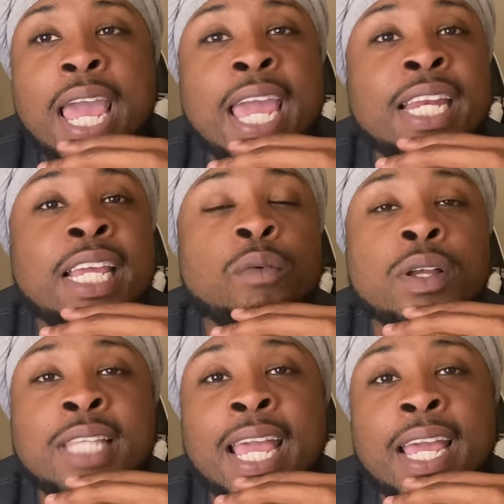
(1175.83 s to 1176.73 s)
And then
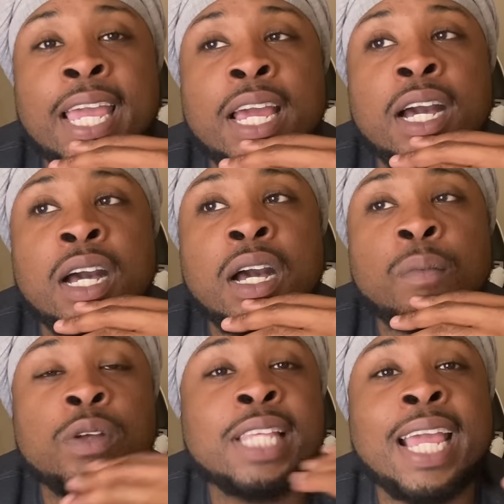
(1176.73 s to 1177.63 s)
Rosé
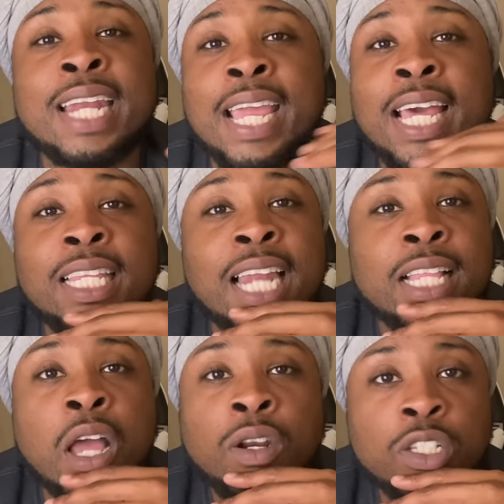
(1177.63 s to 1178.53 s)
and Nayeli,
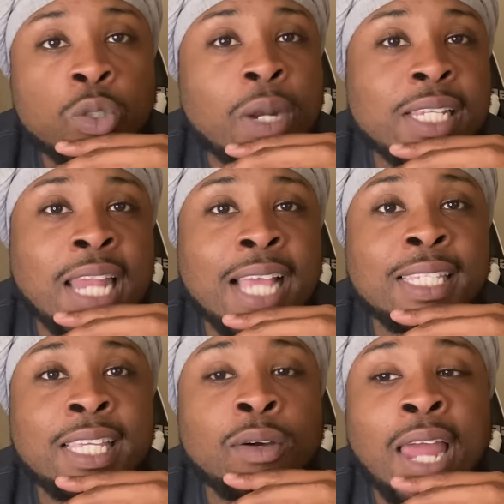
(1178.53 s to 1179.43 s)
like, the only two that's, like,
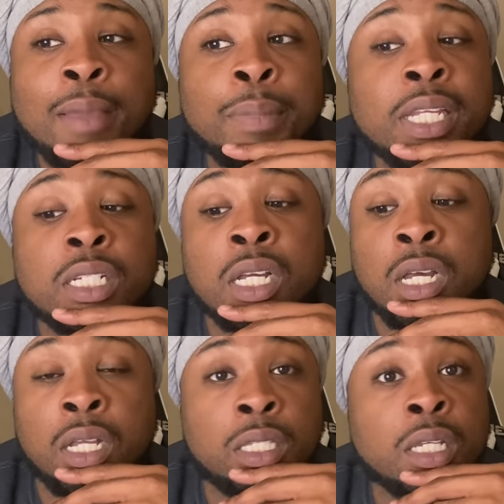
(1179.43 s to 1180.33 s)
still, like, bitch,
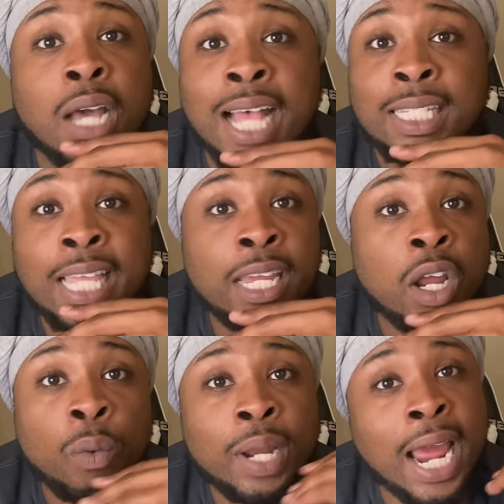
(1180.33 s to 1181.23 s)
I stand
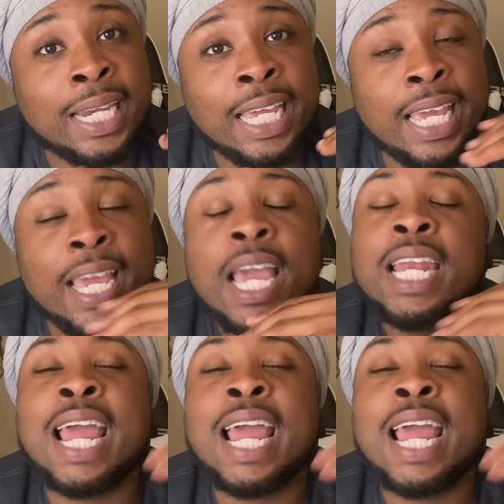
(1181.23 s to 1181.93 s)
on what I did.